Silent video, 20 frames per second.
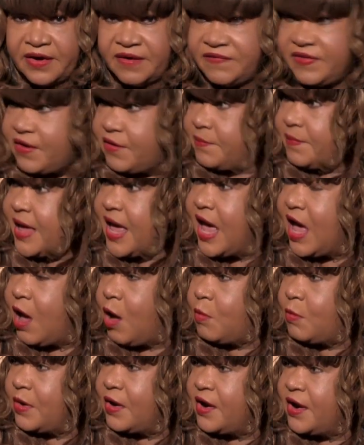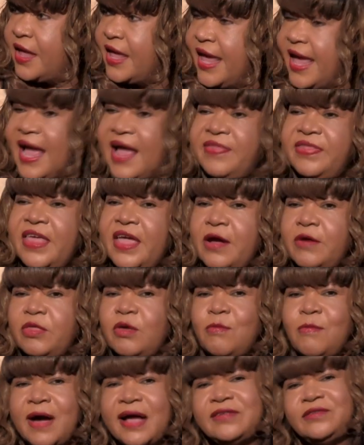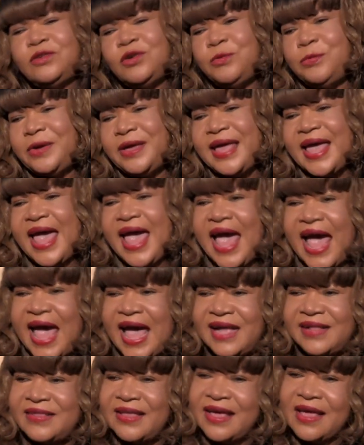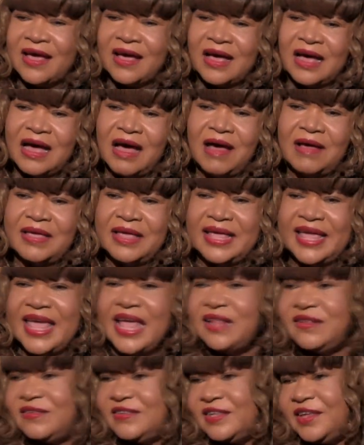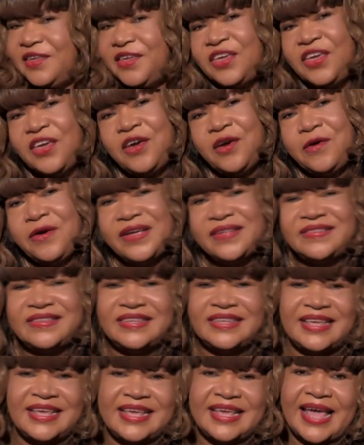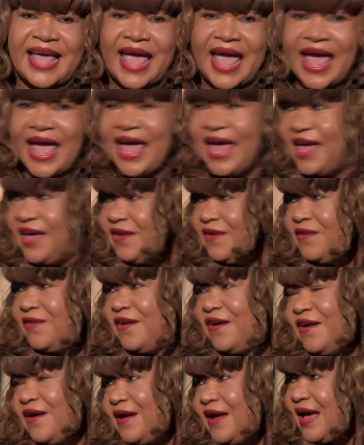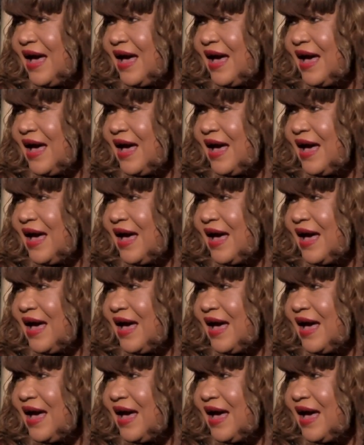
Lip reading: of their power, and they're the ones who react. Insecurity, anger,